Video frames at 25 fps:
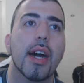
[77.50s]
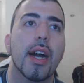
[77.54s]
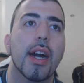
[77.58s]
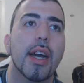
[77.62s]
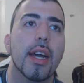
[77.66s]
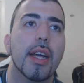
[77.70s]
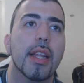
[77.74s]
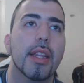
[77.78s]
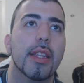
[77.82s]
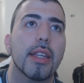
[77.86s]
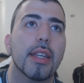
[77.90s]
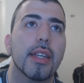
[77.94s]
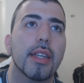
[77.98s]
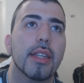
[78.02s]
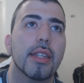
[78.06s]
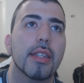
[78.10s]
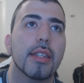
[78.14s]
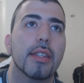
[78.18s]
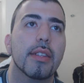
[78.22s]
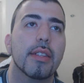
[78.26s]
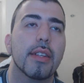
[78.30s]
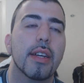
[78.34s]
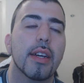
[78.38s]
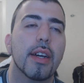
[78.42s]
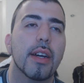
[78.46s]
I think
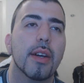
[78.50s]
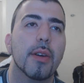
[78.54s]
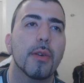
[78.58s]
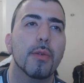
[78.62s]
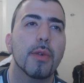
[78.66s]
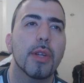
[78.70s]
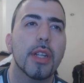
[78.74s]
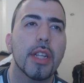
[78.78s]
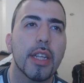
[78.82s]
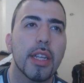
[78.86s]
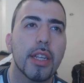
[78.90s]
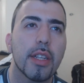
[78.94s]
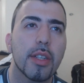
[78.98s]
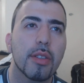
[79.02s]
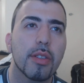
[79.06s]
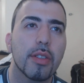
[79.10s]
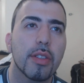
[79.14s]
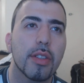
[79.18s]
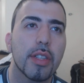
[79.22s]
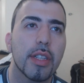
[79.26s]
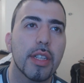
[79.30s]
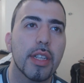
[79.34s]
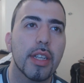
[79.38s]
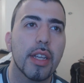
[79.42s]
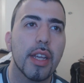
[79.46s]
it's really
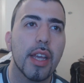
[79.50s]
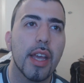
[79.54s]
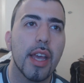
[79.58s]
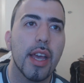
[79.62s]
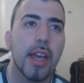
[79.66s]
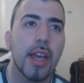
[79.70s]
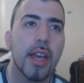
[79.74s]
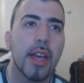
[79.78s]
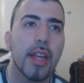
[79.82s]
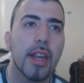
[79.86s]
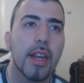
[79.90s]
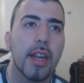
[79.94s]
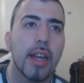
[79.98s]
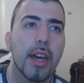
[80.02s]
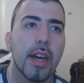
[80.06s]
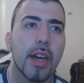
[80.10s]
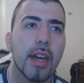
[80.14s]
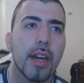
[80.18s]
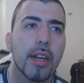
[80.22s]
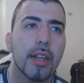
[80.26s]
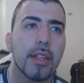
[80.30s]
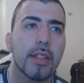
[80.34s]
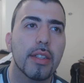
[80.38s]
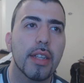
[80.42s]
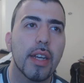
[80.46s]
interesting and
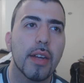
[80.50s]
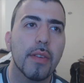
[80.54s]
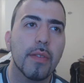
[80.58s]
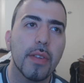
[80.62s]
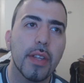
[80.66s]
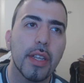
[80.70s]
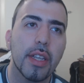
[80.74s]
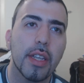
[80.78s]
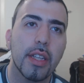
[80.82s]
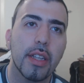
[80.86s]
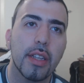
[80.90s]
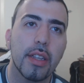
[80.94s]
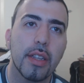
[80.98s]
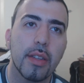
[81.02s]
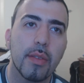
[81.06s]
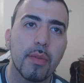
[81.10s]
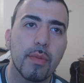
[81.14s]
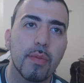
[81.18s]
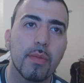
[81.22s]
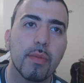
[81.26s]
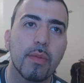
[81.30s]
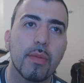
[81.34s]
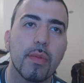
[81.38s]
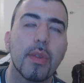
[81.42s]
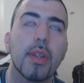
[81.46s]
definitely
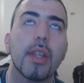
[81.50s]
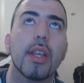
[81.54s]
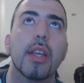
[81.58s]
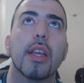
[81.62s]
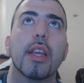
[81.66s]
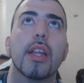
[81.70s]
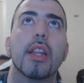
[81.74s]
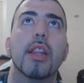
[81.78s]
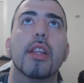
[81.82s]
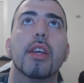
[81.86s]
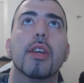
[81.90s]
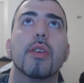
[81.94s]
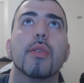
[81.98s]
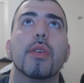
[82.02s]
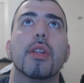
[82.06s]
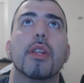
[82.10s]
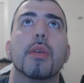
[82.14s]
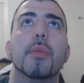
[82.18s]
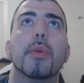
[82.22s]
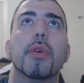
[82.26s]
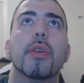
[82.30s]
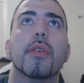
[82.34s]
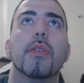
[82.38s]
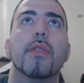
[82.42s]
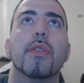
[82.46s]
it can look
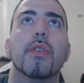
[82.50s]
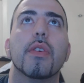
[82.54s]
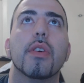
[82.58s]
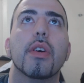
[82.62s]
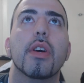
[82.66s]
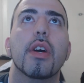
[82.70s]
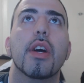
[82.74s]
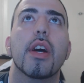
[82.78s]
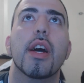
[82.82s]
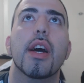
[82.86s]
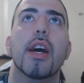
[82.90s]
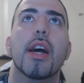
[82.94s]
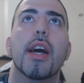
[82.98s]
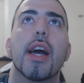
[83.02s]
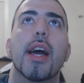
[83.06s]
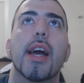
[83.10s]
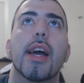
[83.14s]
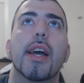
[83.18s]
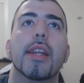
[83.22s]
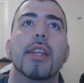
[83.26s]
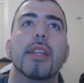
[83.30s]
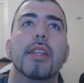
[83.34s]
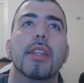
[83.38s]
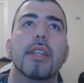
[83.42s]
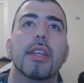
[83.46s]
really beautiful.
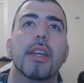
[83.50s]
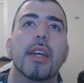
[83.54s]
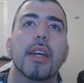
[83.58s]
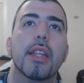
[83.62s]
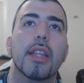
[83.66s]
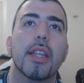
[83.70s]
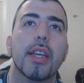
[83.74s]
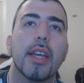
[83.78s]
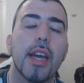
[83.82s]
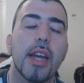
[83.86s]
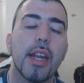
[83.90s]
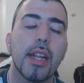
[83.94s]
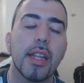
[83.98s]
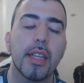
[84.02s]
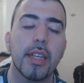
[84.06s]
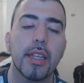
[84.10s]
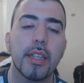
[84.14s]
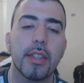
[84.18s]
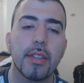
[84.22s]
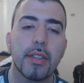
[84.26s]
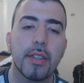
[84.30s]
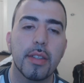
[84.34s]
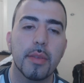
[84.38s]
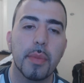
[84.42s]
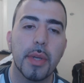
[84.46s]
And the kind of thing
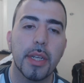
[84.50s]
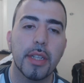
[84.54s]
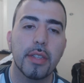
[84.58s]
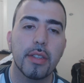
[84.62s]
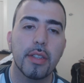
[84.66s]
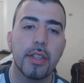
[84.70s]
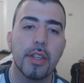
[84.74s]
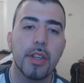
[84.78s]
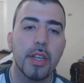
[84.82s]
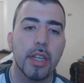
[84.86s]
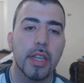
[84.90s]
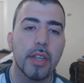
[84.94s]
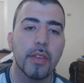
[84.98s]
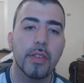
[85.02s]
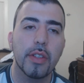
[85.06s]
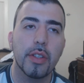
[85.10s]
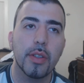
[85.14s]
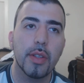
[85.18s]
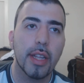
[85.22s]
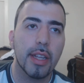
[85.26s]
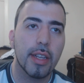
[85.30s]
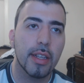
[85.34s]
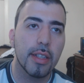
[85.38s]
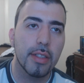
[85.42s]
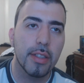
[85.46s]
is that basically you can even
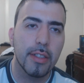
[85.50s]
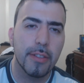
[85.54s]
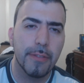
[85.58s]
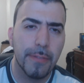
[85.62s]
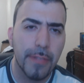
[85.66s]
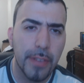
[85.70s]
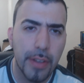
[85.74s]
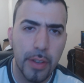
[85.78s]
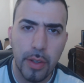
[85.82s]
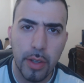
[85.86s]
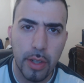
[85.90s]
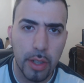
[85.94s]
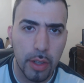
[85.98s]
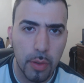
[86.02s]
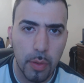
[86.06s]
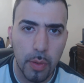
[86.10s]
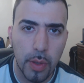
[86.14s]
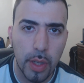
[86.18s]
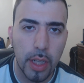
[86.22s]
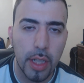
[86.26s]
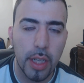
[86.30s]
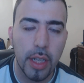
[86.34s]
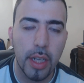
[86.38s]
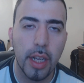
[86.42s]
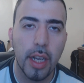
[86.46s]
do like a spheric
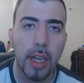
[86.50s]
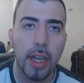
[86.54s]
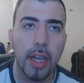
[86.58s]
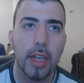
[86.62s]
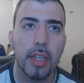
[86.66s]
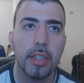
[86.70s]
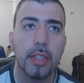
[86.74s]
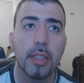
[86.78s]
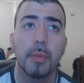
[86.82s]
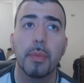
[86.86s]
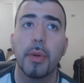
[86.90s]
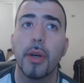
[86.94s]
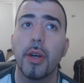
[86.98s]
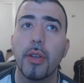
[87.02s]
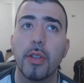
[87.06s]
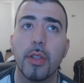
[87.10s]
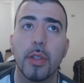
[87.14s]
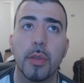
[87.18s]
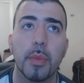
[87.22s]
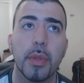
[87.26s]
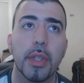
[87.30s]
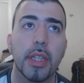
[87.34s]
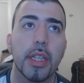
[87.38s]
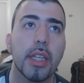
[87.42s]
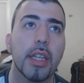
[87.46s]
one,
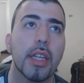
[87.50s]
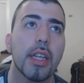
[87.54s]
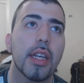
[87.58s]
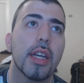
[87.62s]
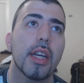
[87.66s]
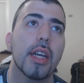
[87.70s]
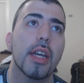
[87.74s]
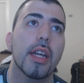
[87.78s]
supposedly.